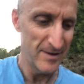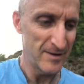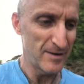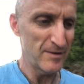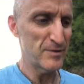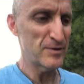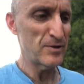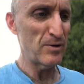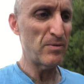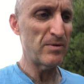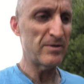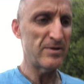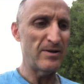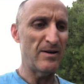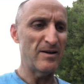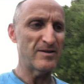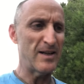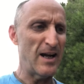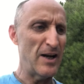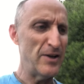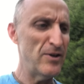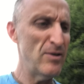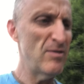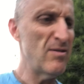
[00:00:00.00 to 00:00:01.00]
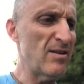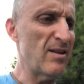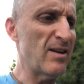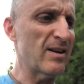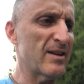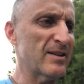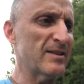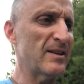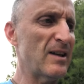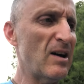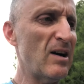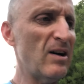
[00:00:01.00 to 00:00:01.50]
I was talking to it, I was going, you look
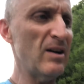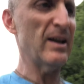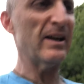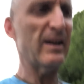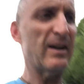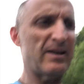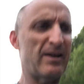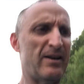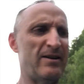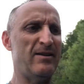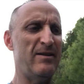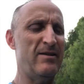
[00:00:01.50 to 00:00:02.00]
like a Dalek.